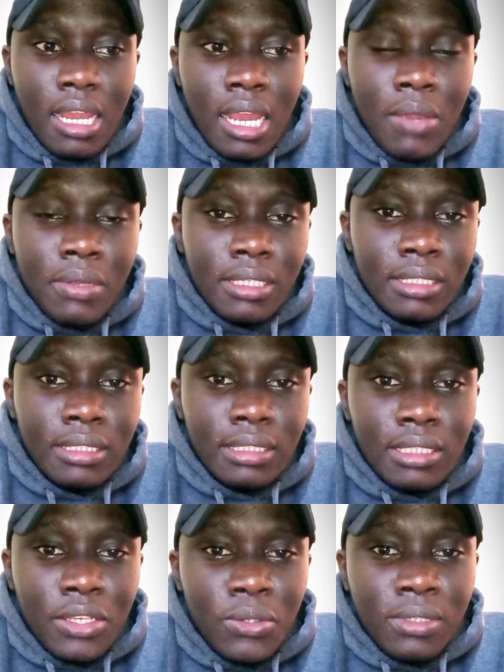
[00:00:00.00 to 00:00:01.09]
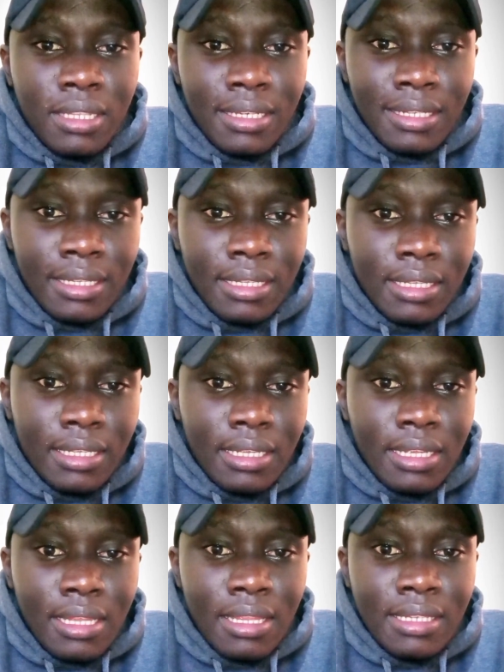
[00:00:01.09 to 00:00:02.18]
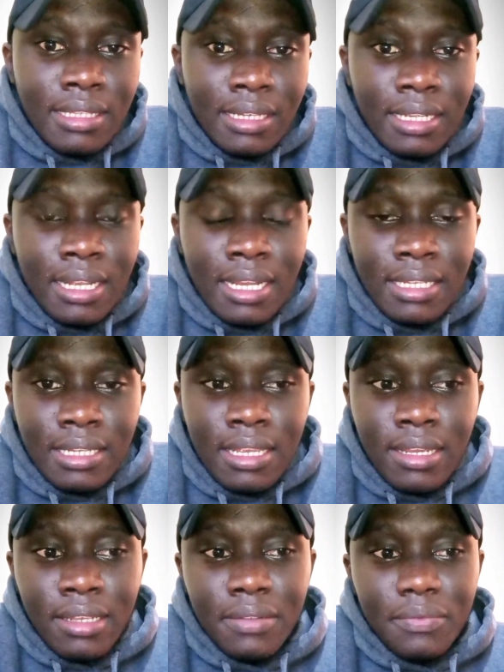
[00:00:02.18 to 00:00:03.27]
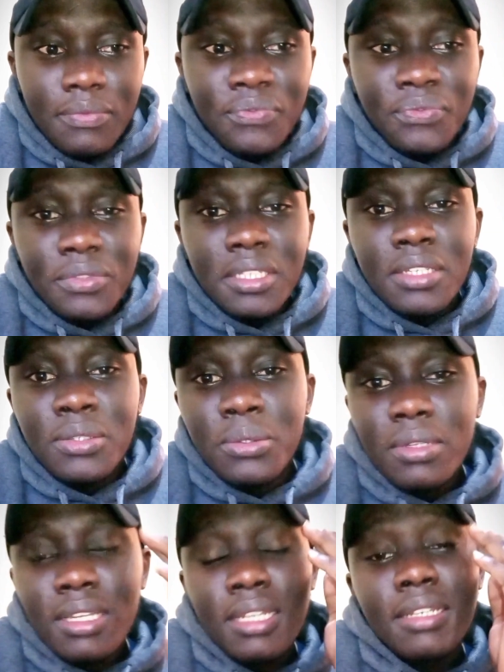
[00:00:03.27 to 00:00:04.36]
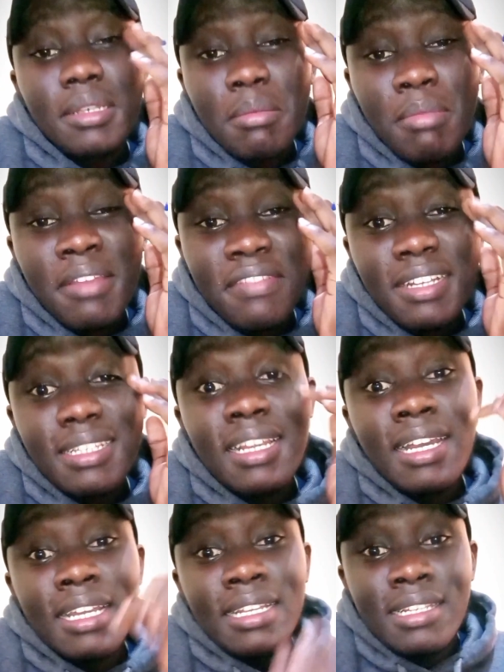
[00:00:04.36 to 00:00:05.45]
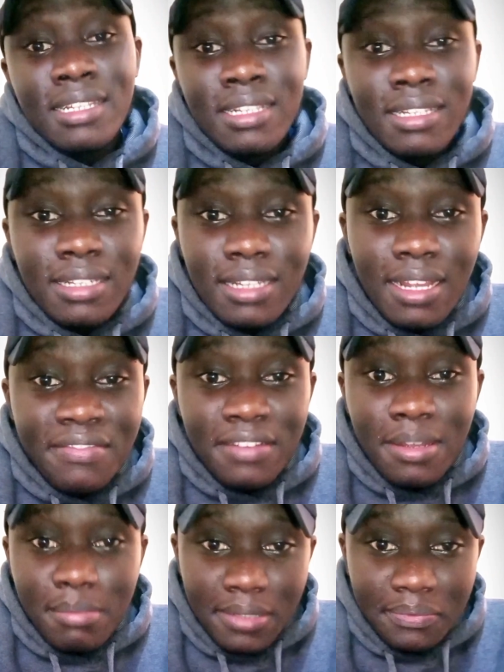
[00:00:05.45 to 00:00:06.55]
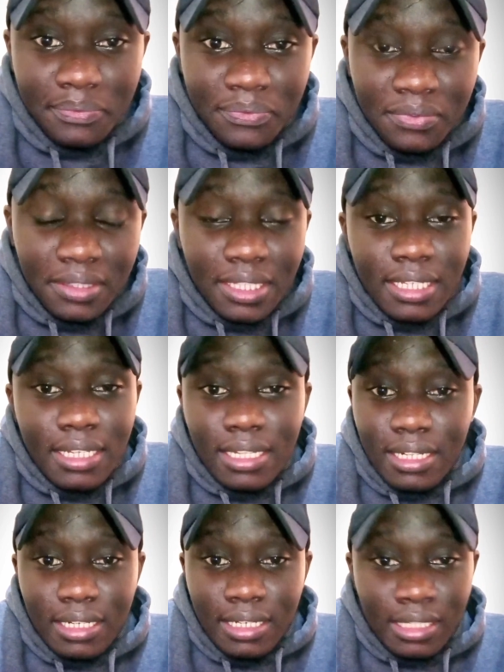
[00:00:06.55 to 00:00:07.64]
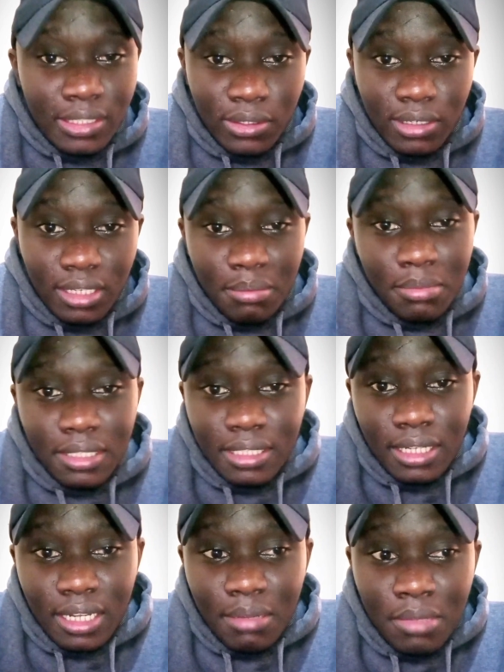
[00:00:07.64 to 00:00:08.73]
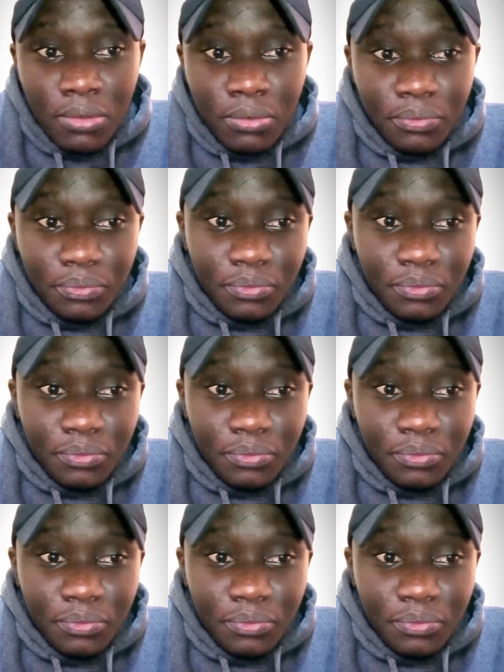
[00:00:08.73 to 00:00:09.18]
I will use these three guys here. So, and my first guy is a farmer. Let's call him Mr. Kamau.